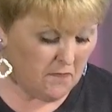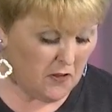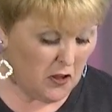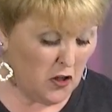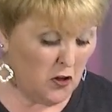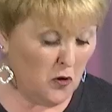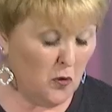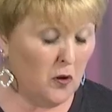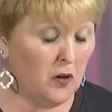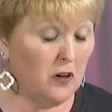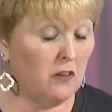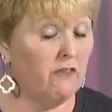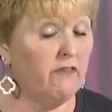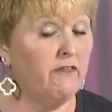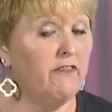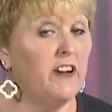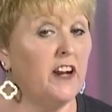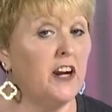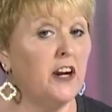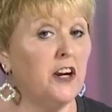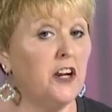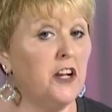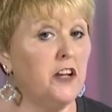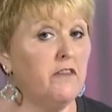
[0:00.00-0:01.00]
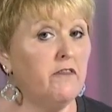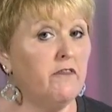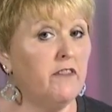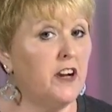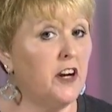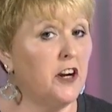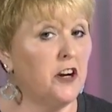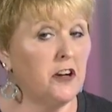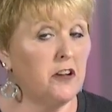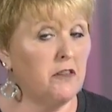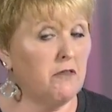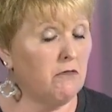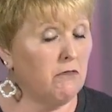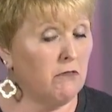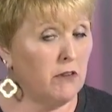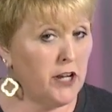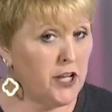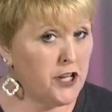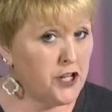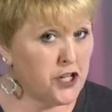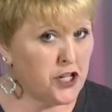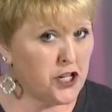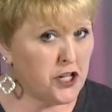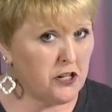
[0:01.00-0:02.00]
you're a very, very
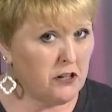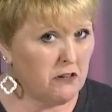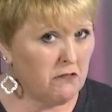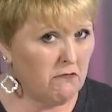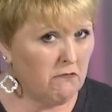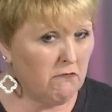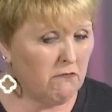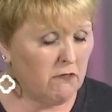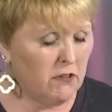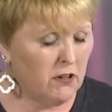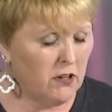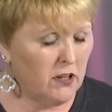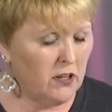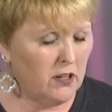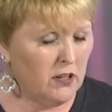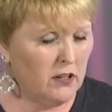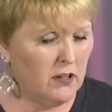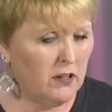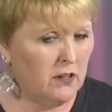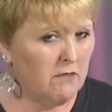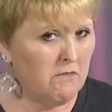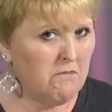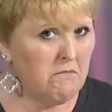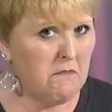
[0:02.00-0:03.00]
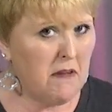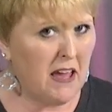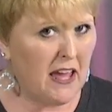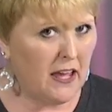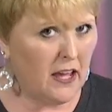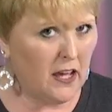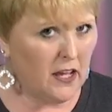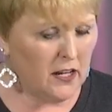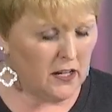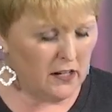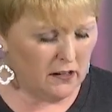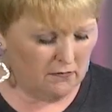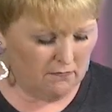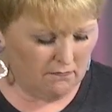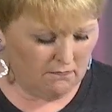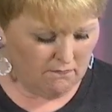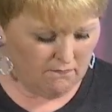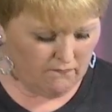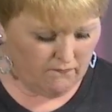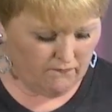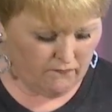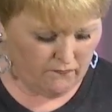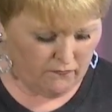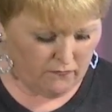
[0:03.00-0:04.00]
rich man,
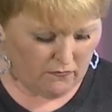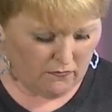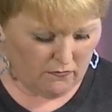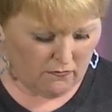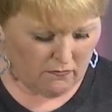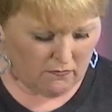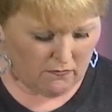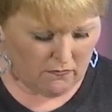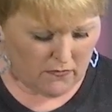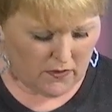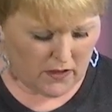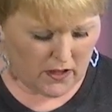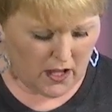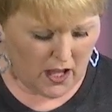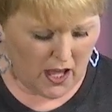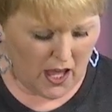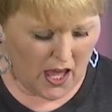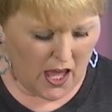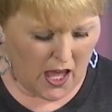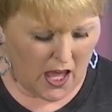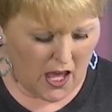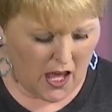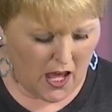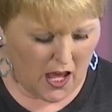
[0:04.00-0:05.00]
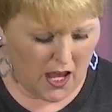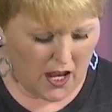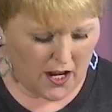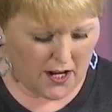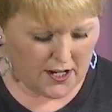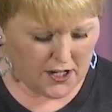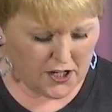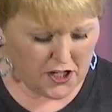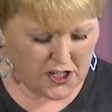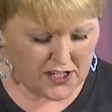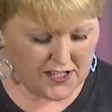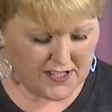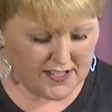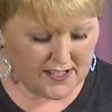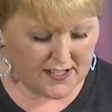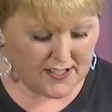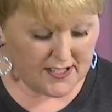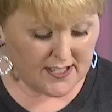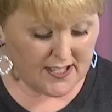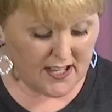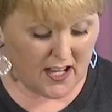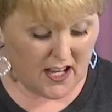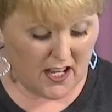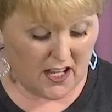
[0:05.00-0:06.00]
and Jesus
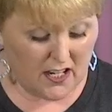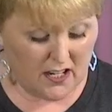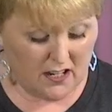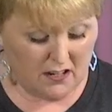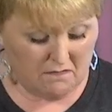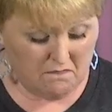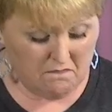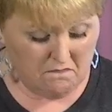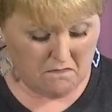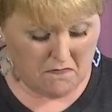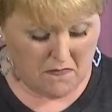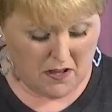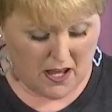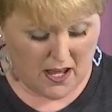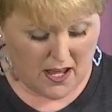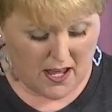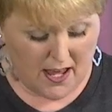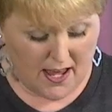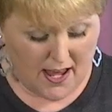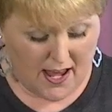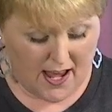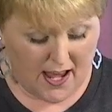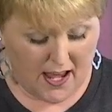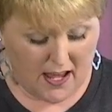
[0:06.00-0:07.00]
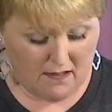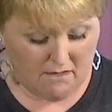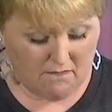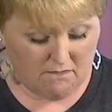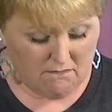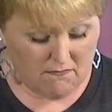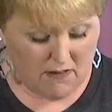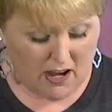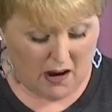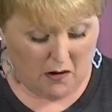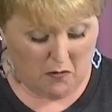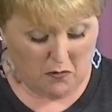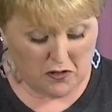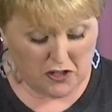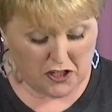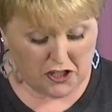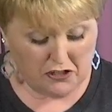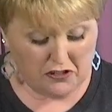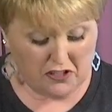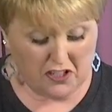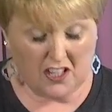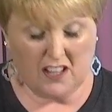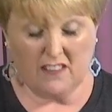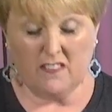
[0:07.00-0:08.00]
said, hey, I want
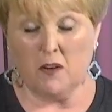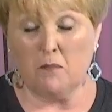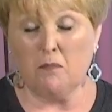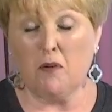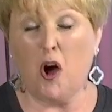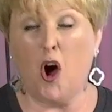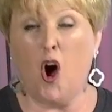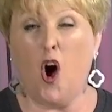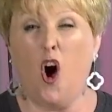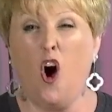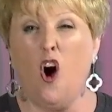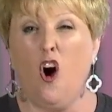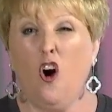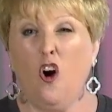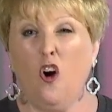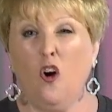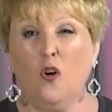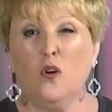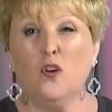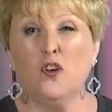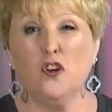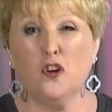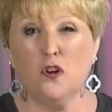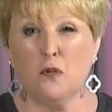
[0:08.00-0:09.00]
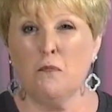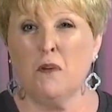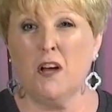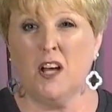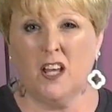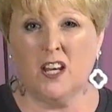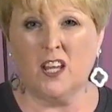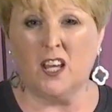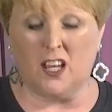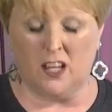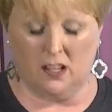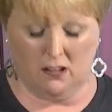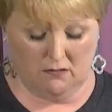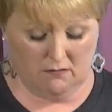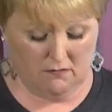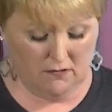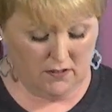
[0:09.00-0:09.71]
you to give up all your money